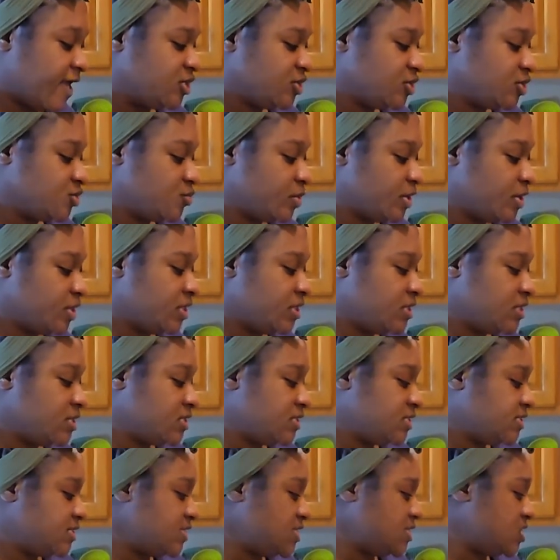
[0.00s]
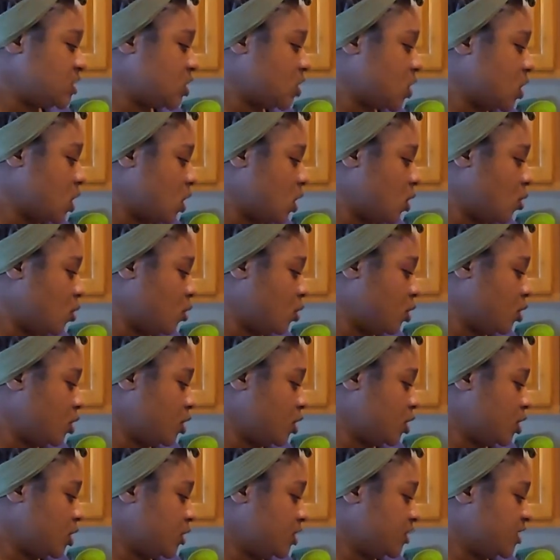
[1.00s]
I just wanted to see how
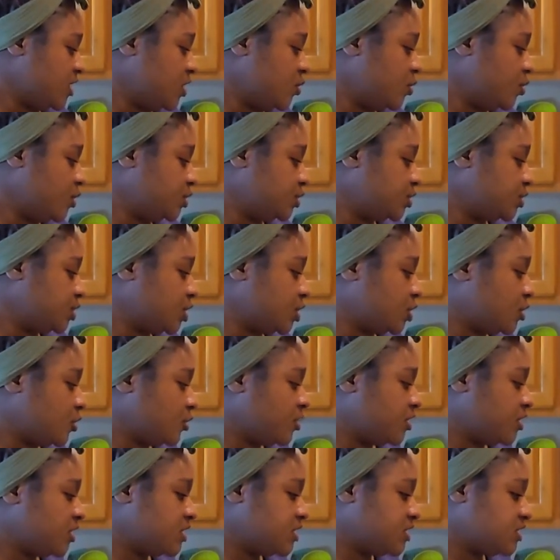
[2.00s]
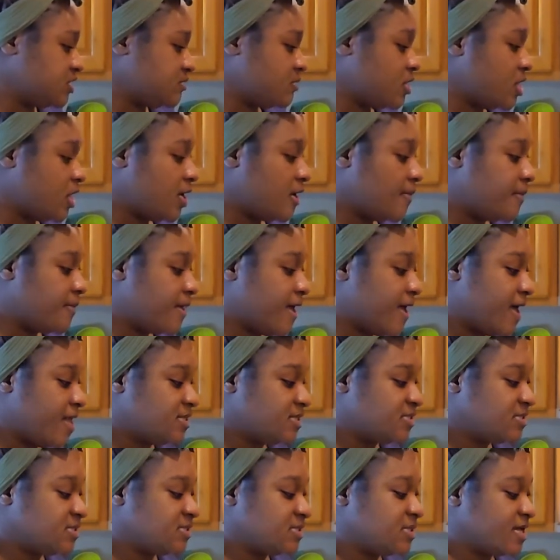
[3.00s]
they would turn out in smaller
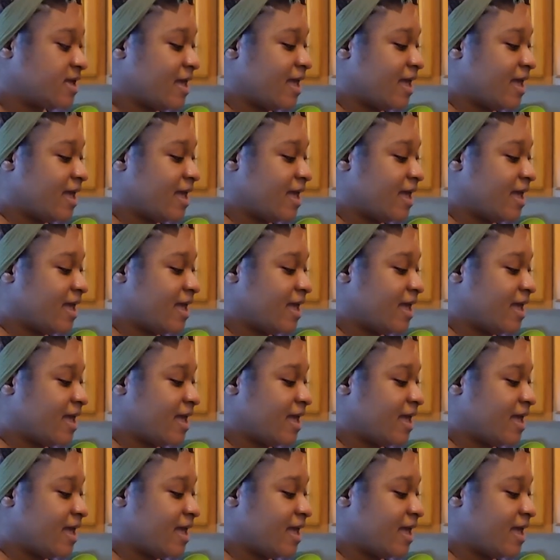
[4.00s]
pans